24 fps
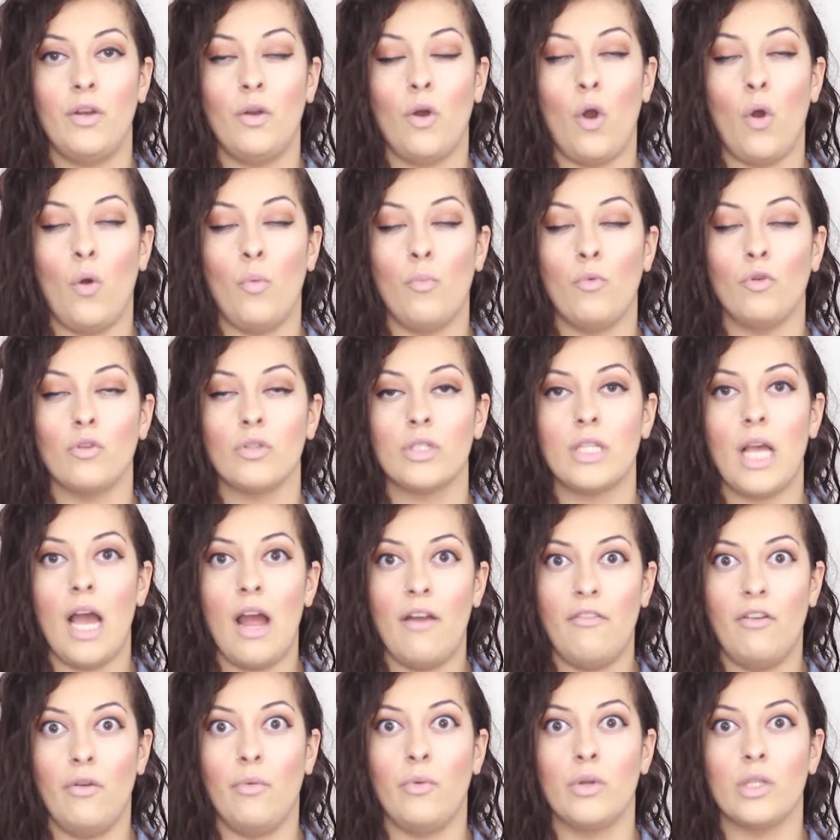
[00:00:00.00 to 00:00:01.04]
in almost
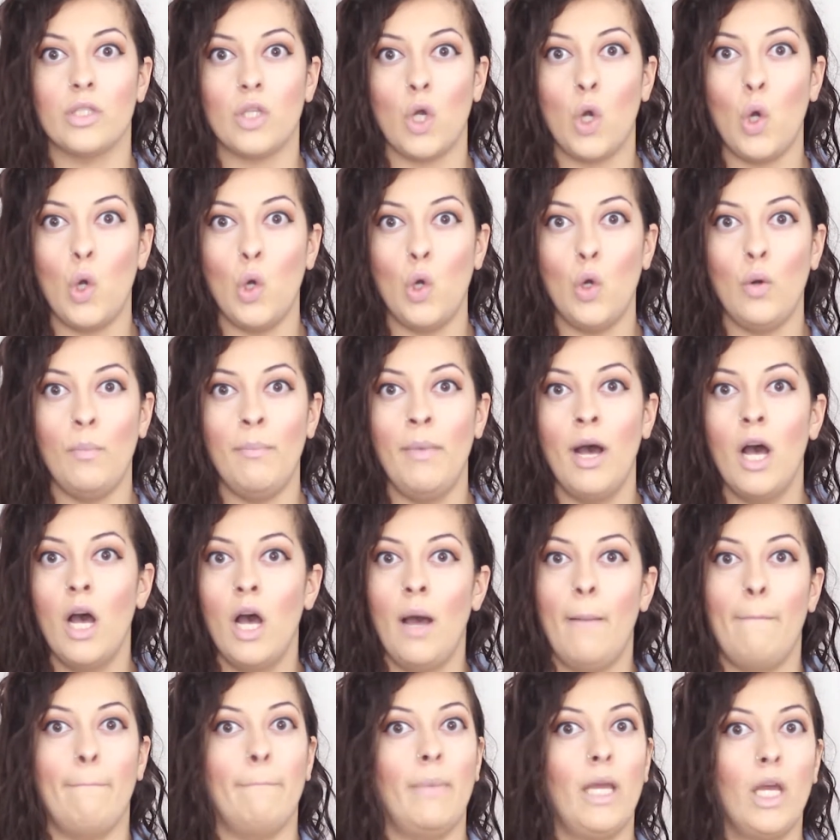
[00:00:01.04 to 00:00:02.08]
everyone's home,
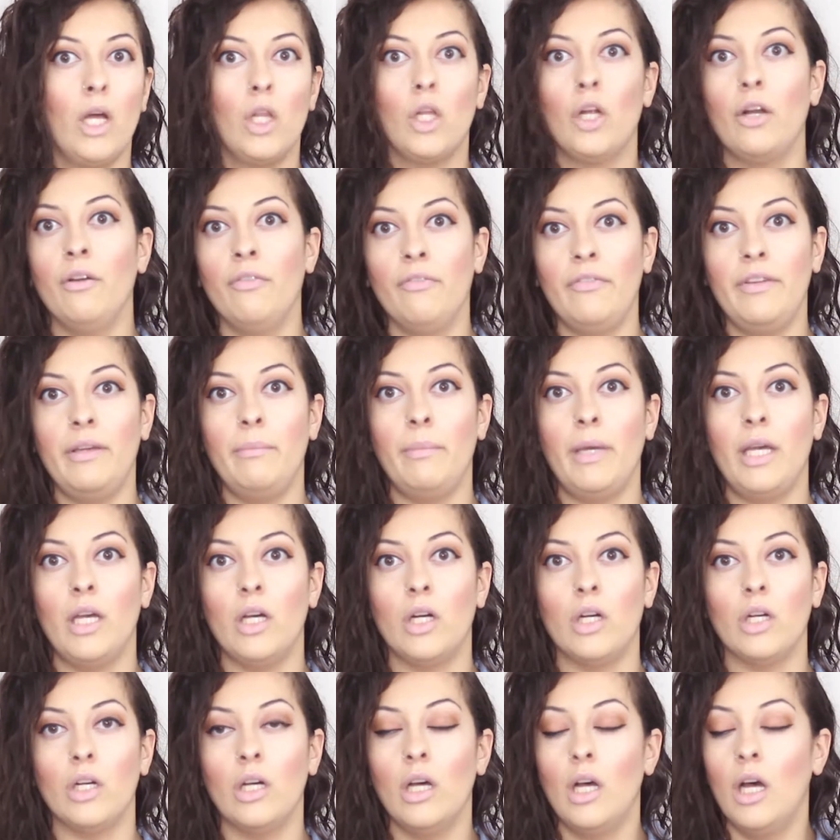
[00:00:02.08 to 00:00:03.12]
male or
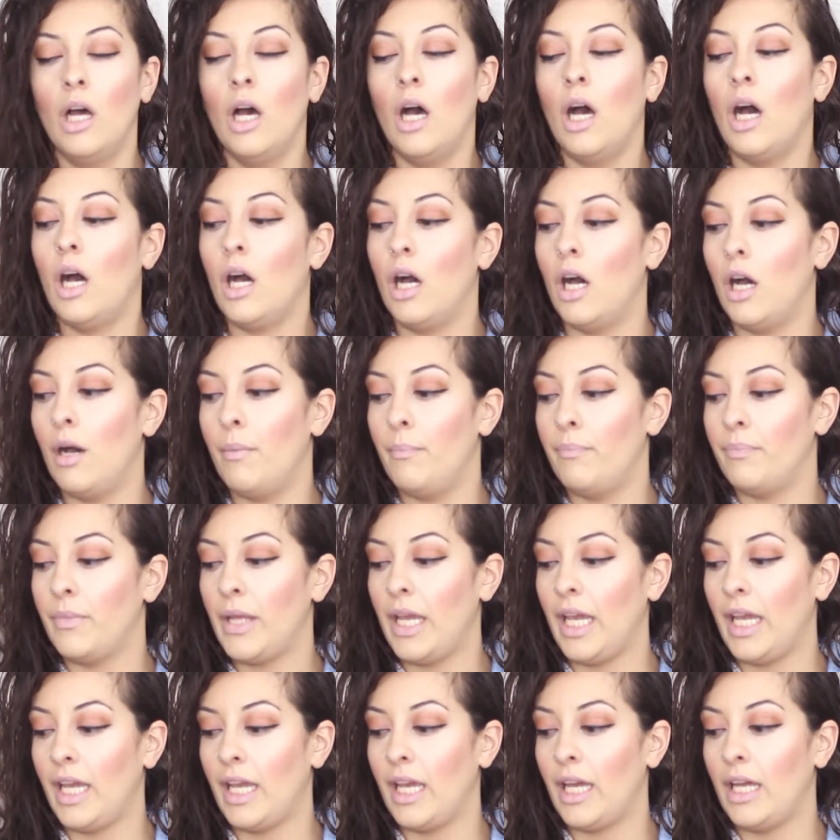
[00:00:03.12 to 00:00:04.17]
female,
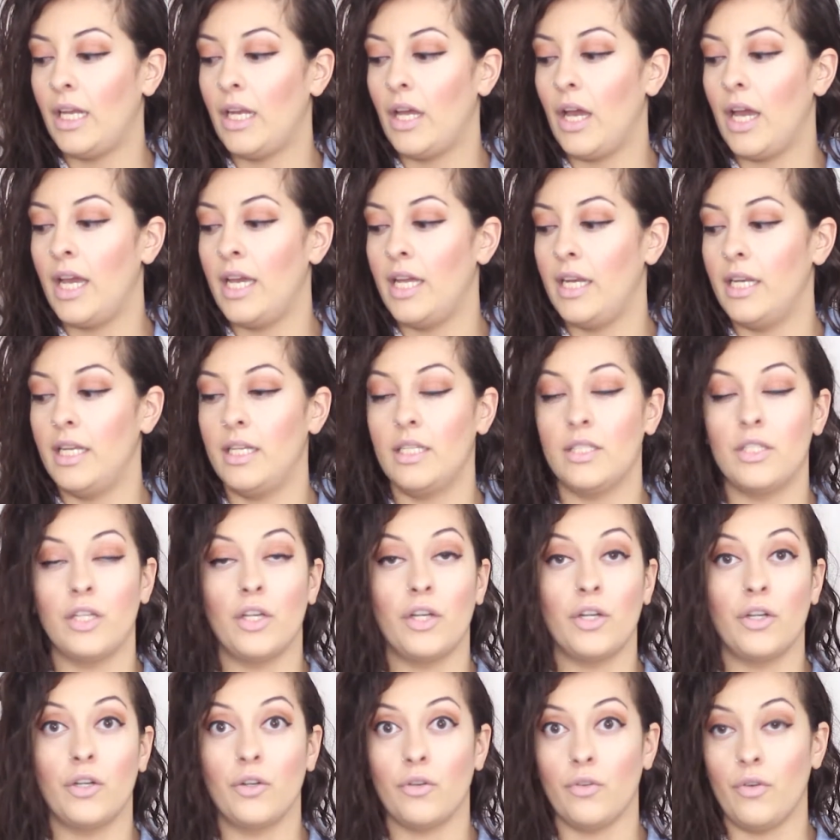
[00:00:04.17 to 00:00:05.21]
and it is
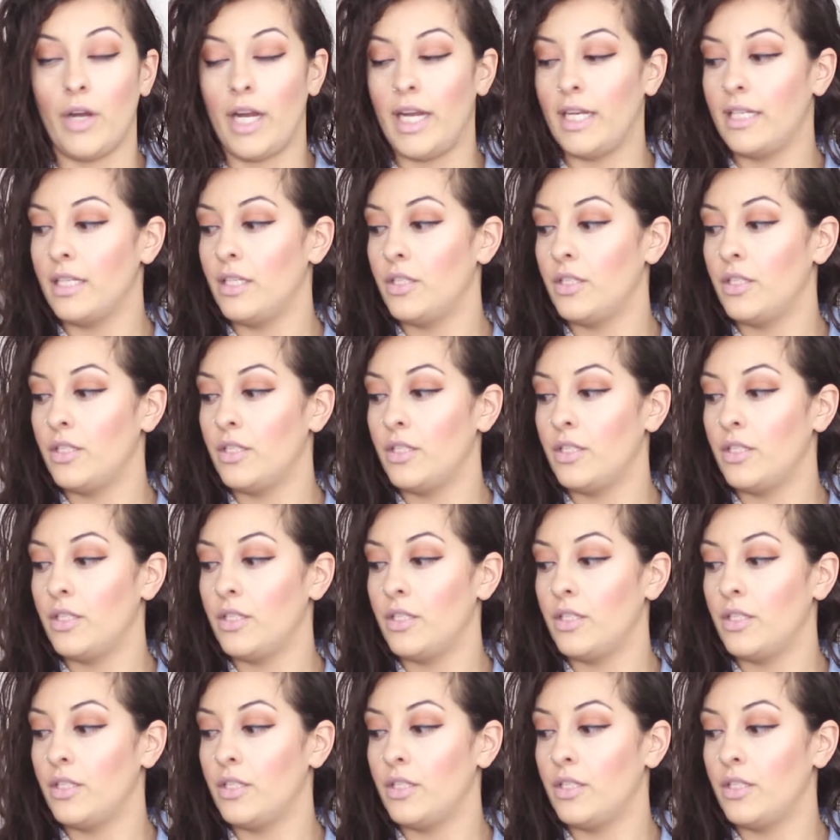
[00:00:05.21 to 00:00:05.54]
great.